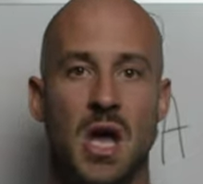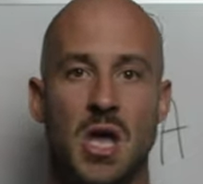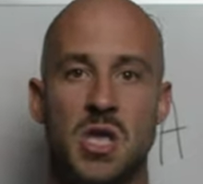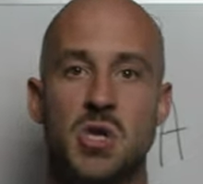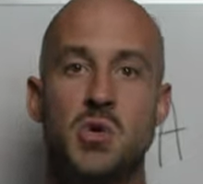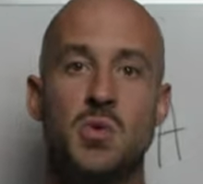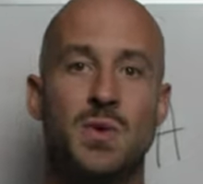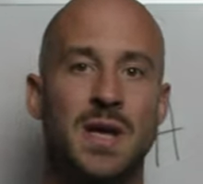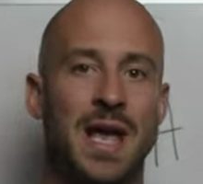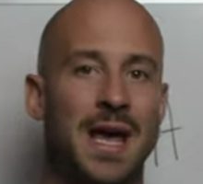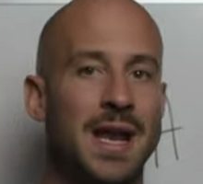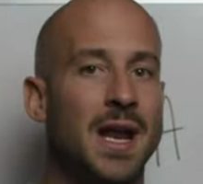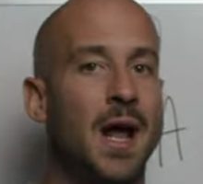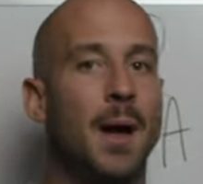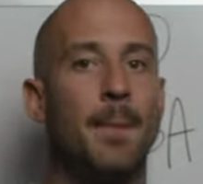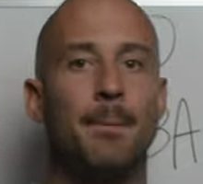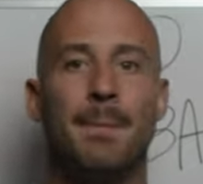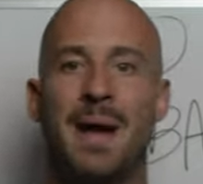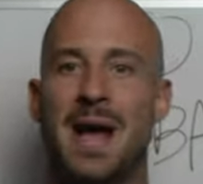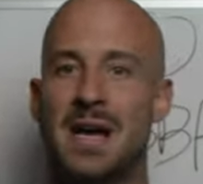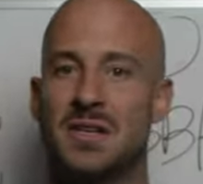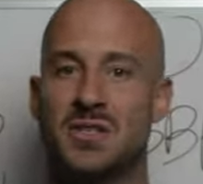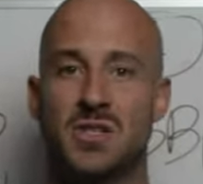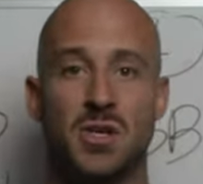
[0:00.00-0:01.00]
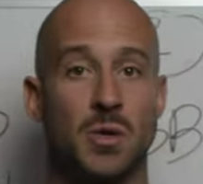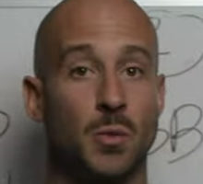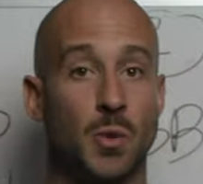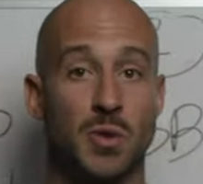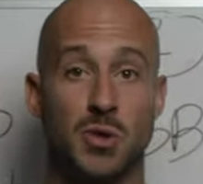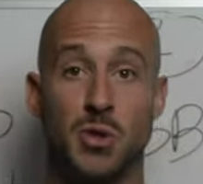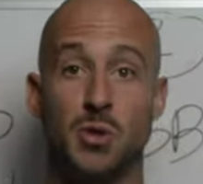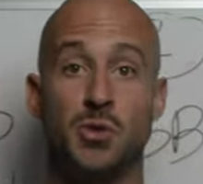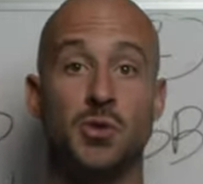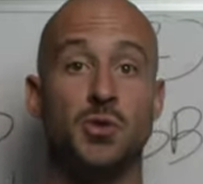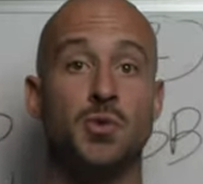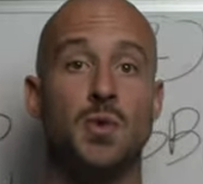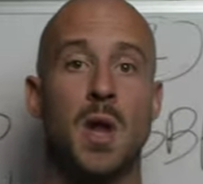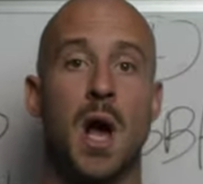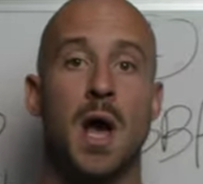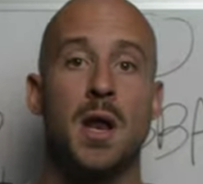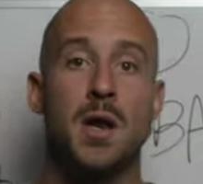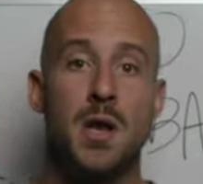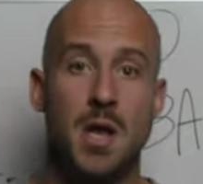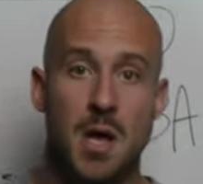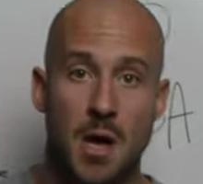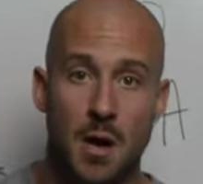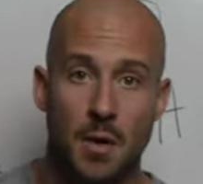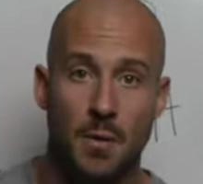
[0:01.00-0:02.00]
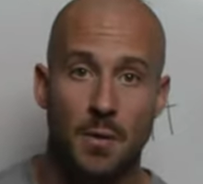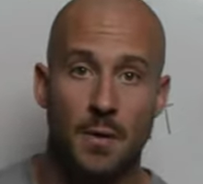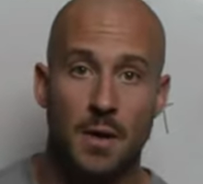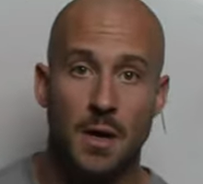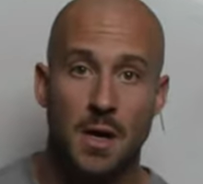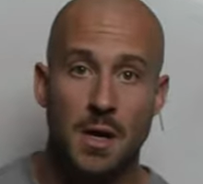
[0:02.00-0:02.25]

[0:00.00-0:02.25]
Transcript: You cannot master what you do not know.